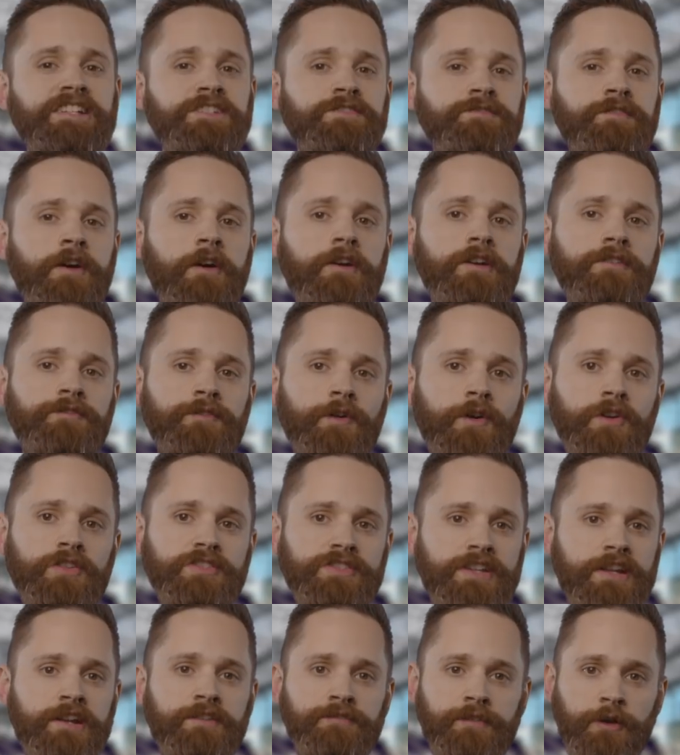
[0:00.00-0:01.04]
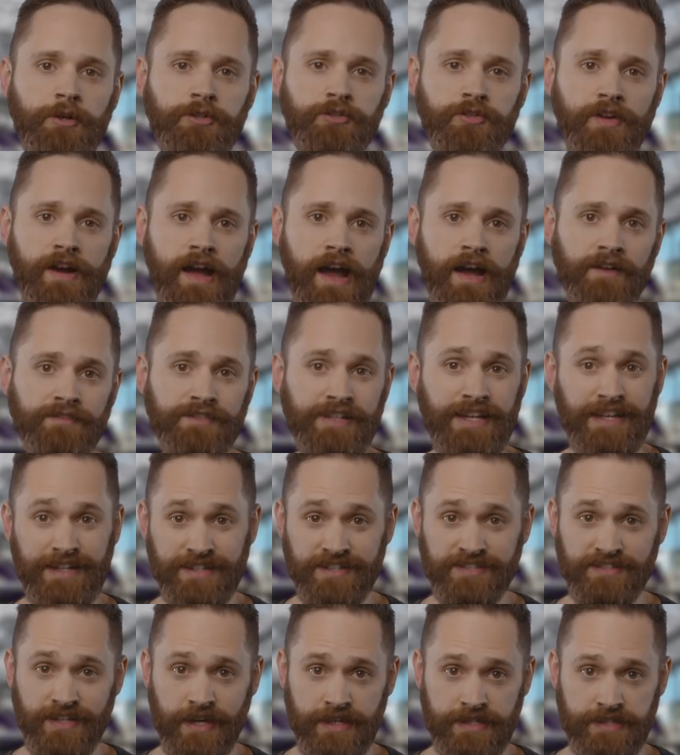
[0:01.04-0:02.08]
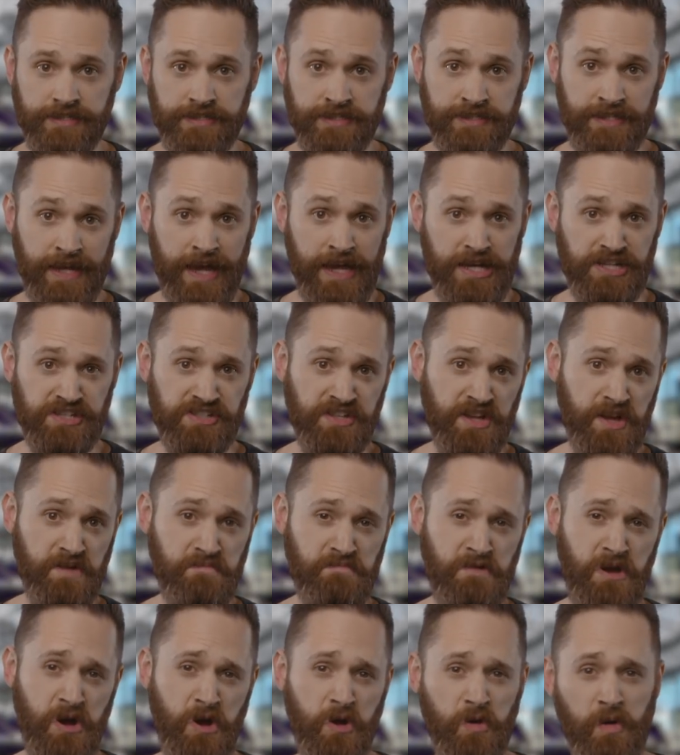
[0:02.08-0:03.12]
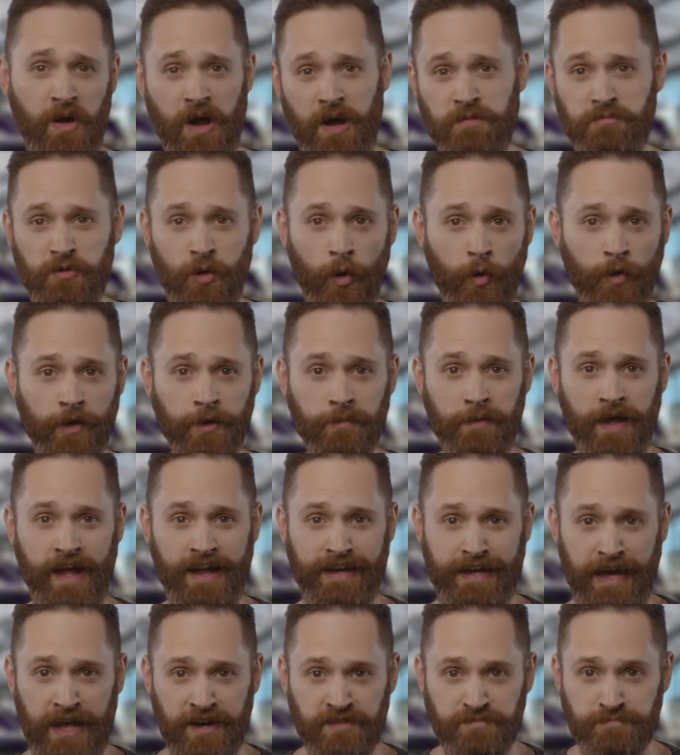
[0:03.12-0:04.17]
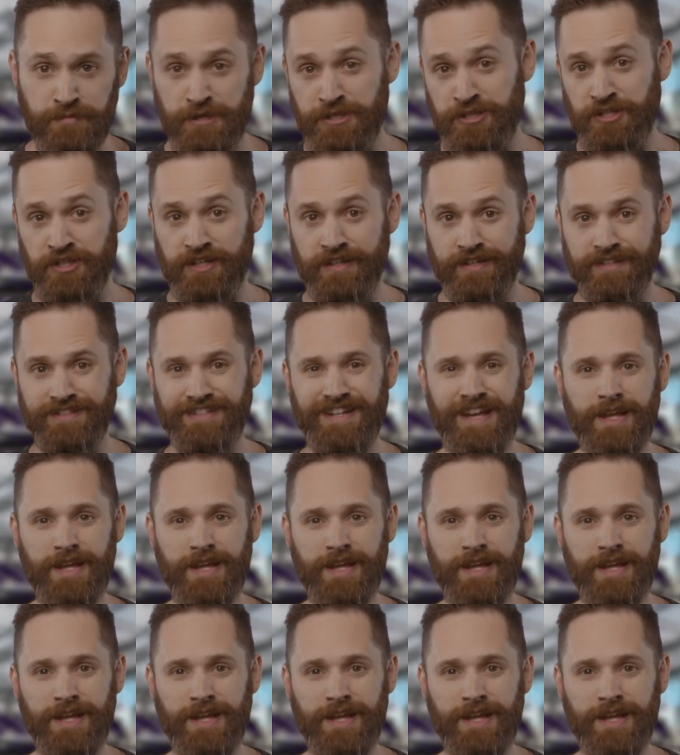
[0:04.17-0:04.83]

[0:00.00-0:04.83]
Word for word: his very first NFL draft, he decided to take some ho-hum quarterback out of Michigan